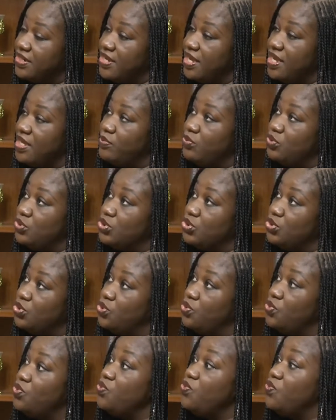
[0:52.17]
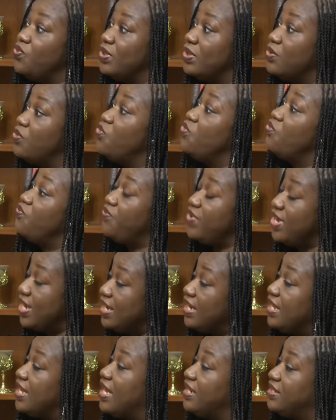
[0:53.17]
They are able to know who, who
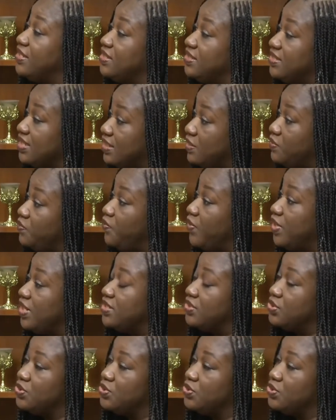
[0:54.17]
really are they dealing with.